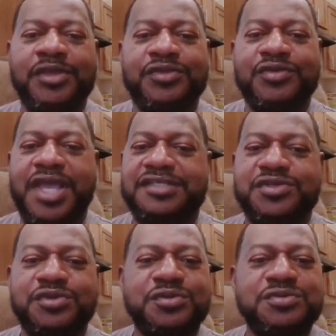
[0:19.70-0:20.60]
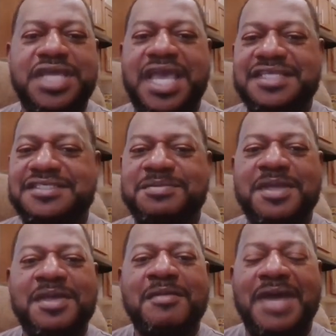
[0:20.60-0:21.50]
you got school taxes.
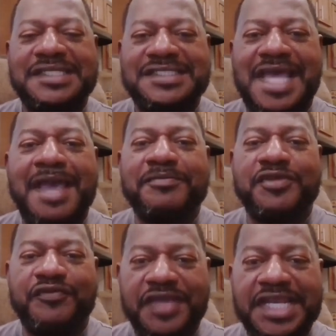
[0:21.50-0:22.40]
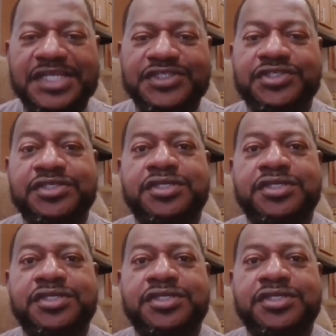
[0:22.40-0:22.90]
By the time you finish,